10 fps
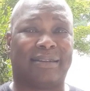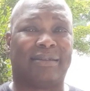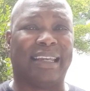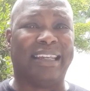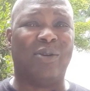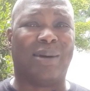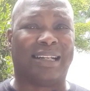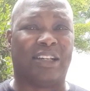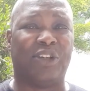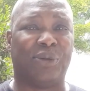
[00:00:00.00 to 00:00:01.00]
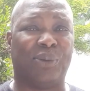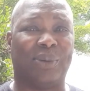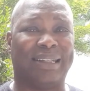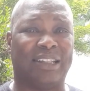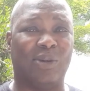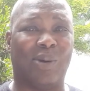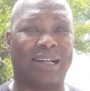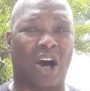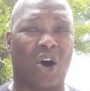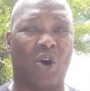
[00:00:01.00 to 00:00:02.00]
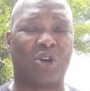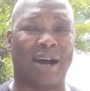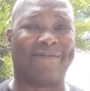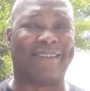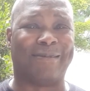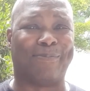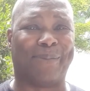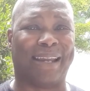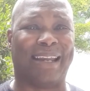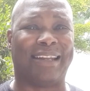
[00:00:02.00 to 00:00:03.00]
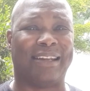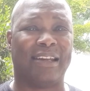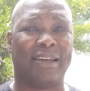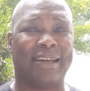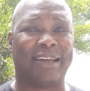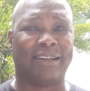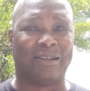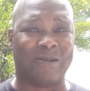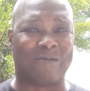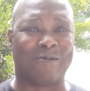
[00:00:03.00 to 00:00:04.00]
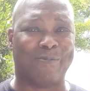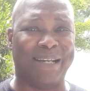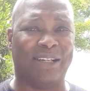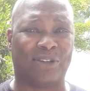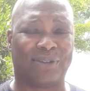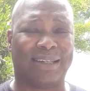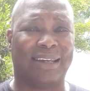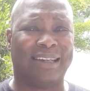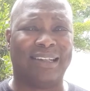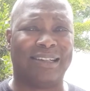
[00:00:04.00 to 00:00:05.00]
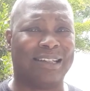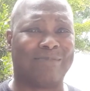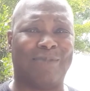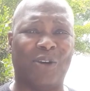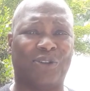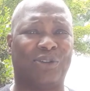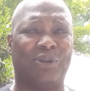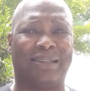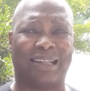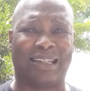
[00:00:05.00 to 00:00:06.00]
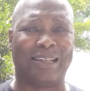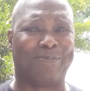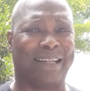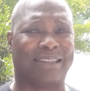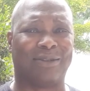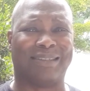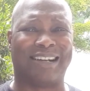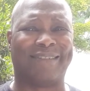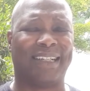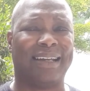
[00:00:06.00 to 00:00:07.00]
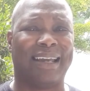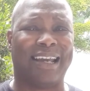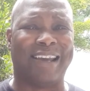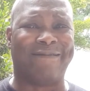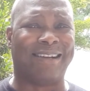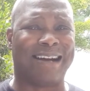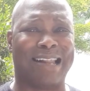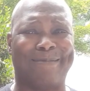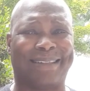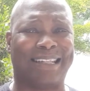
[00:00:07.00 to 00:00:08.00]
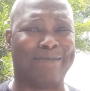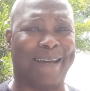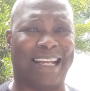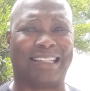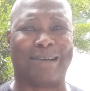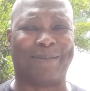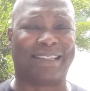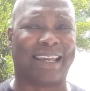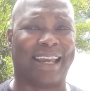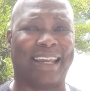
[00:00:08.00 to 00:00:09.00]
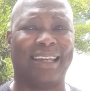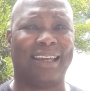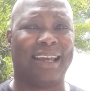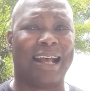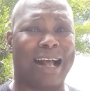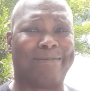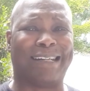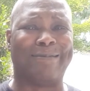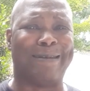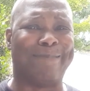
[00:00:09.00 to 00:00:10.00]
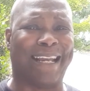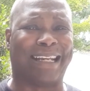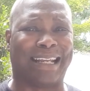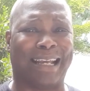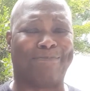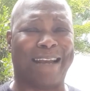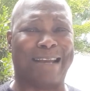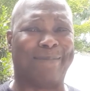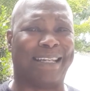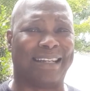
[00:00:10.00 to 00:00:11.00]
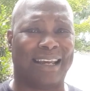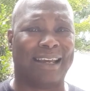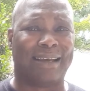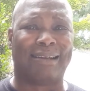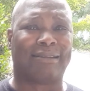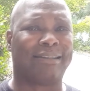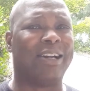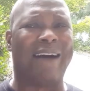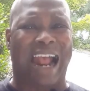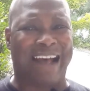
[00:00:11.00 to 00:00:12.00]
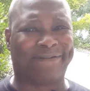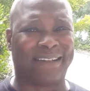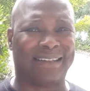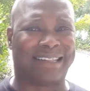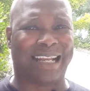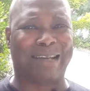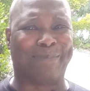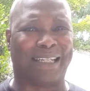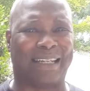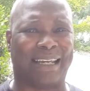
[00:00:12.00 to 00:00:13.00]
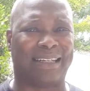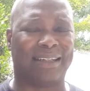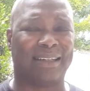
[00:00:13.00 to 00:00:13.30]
Thing you want to do, you want to hold off on paying your normal bills. You know, look, most utility places, whatever, if you call them and give them a heads up and say, hey, I'm going to be making that payment, you know, after the statement date,